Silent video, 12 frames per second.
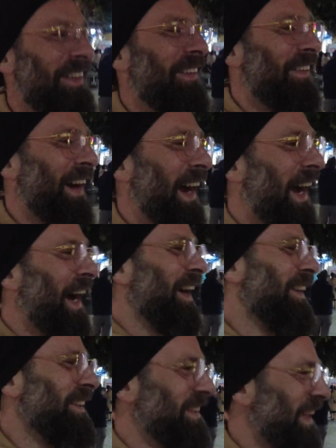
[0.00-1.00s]
Wow,
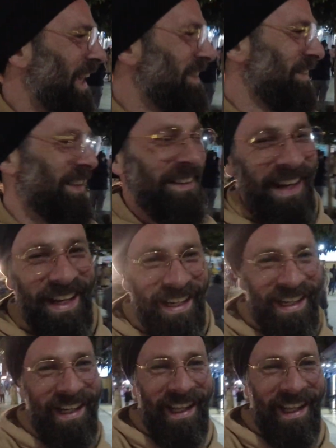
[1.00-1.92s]
those guys were great.